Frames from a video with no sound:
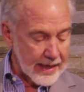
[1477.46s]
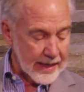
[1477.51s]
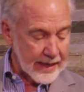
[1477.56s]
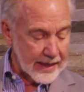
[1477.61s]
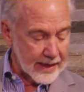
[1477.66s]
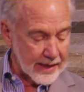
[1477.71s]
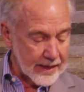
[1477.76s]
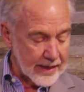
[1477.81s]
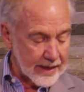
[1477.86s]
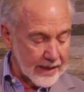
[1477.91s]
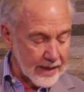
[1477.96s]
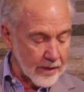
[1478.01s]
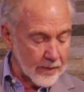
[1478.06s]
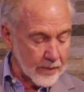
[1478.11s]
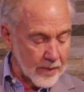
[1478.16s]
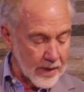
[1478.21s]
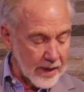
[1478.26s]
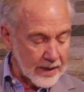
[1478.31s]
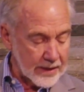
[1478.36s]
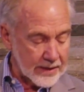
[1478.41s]
It
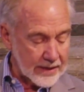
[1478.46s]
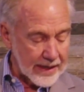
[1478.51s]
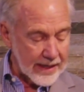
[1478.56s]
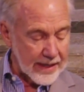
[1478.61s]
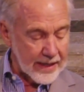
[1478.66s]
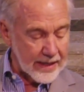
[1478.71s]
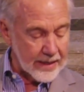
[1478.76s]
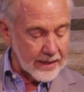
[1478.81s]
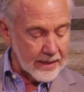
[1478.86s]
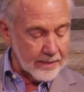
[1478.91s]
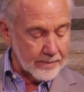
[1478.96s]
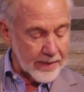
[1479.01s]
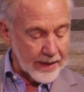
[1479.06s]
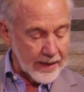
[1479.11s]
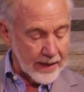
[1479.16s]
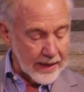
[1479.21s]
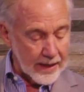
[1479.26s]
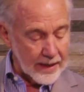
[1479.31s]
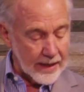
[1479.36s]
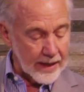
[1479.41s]
was in the
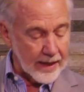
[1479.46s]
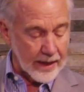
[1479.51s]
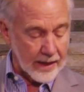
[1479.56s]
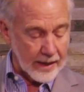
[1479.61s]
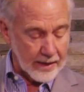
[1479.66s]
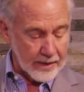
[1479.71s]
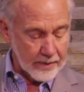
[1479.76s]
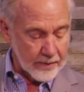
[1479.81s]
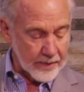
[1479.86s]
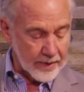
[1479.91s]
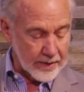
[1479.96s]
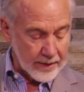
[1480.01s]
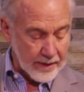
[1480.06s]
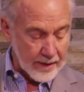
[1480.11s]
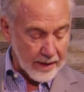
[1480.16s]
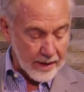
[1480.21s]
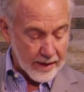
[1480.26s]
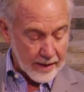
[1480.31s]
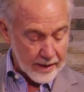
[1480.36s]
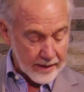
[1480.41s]
beginning with
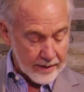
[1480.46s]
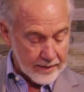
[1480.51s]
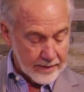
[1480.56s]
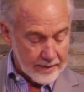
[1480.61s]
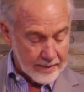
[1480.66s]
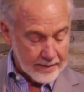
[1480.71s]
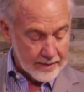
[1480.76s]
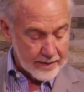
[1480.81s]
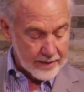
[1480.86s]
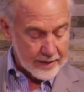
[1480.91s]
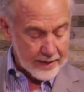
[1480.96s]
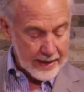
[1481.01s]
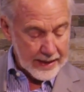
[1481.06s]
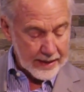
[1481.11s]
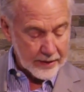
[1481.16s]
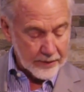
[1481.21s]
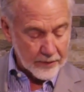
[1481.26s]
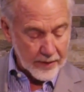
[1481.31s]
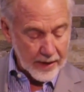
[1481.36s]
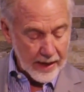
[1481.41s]
God.
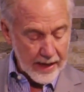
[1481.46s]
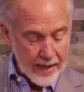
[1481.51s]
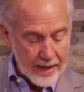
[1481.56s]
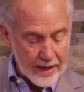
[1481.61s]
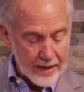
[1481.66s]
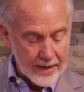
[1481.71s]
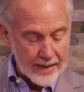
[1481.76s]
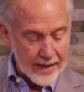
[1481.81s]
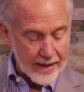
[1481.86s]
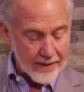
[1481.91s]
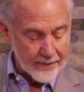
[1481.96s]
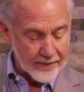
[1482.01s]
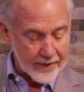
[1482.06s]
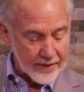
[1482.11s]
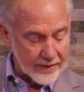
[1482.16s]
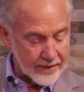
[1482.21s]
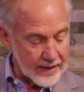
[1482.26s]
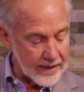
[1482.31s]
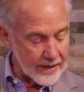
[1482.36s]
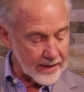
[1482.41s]
It created
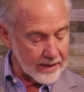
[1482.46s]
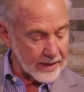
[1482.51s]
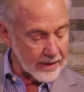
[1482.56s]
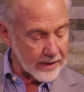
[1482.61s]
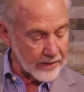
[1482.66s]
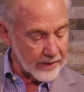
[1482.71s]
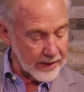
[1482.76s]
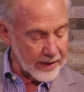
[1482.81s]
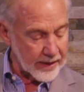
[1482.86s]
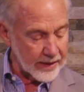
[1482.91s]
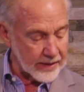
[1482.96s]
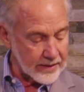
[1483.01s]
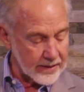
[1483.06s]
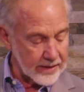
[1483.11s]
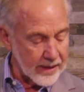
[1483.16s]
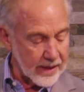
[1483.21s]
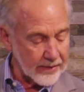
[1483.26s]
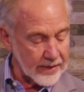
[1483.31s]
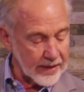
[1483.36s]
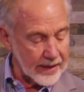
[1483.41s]
everything there is.
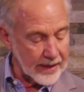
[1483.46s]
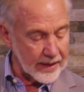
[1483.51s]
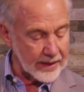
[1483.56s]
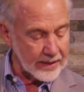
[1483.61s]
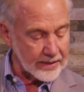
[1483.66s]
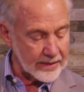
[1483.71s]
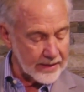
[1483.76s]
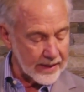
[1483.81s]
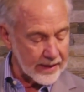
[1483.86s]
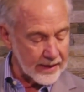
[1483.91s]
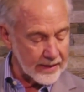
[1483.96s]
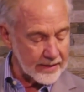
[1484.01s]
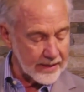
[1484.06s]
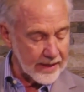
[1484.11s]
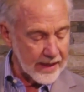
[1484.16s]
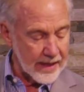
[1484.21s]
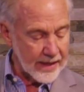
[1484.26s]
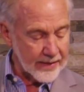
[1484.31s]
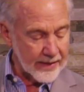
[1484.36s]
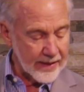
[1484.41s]
Nothing
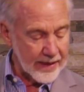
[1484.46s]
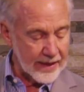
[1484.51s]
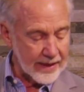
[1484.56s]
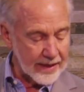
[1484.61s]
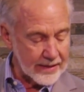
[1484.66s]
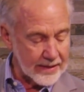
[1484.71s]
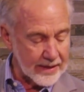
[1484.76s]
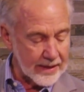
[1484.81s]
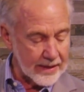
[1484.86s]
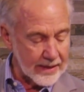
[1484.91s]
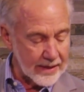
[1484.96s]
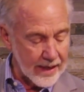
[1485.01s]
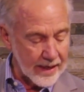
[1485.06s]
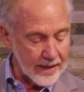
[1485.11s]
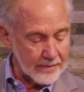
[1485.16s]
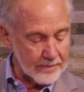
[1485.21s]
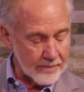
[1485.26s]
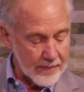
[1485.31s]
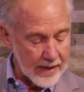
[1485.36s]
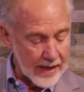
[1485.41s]
exists that it did
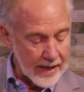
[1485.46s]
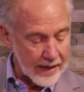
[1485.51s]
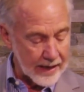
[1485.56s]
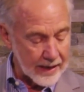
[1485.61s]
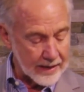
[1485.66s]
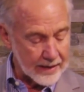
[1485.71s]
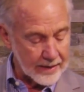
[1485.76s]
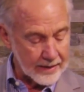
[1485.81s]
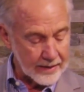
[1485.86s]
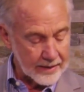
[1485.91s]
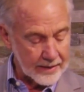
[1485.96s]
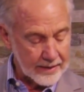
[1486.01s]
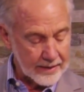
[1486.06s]
not make.